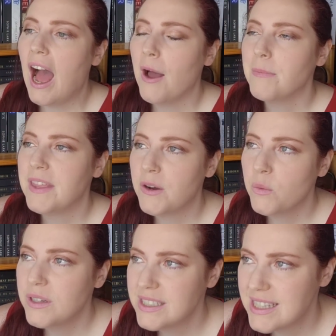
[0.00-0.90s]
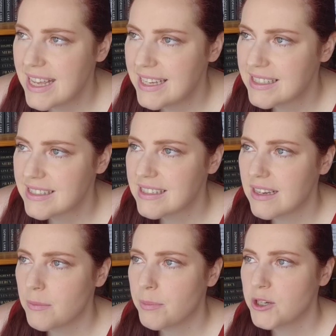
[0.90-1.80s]
um, there was this
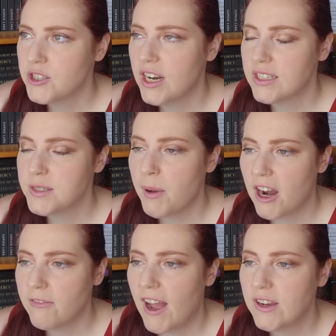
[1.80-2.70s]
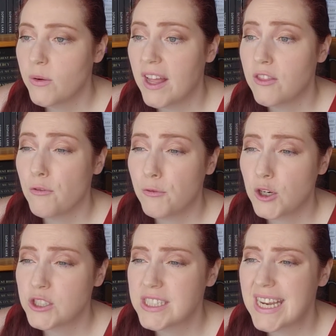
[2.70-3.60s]
person on Spotify who had the
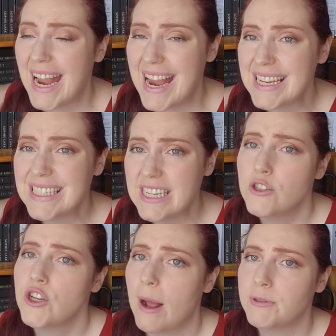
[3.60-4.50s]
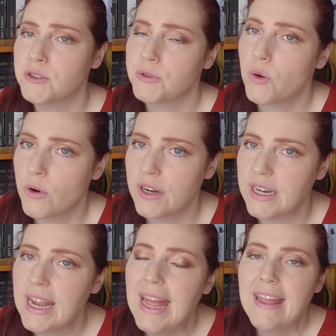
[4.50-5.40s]
first 18 chapters
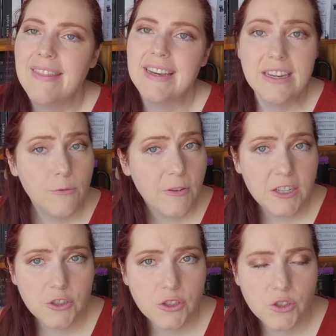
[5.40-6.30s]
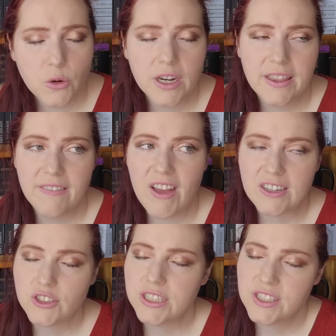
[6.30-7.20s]
recorded. They didn't finish the story. They've
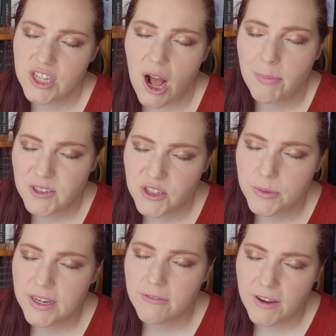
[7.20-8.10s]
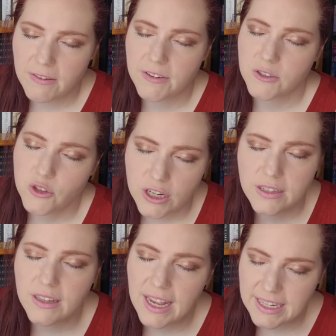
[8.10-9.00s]
actually stopped doing fan
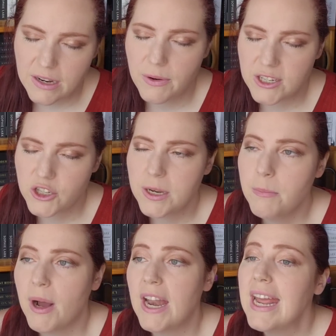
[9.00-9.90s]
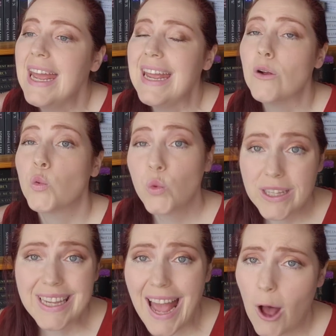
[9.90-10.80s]
fiction like narration, but it
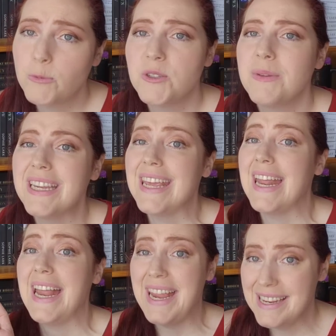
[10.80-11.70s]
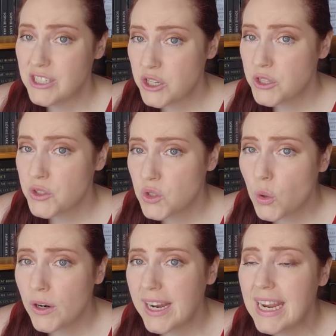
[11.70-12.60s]
really helped me get into the
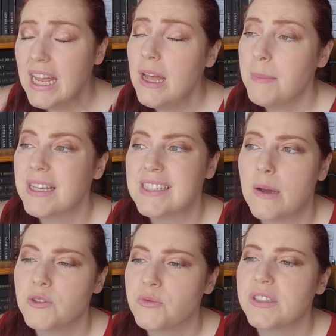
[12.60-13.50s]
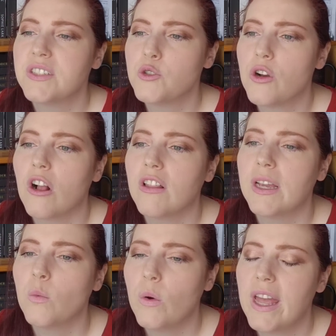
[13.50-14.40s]
story because I was really
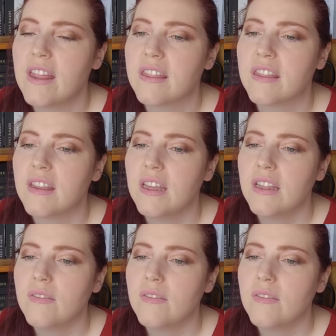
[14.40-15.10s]
struggling with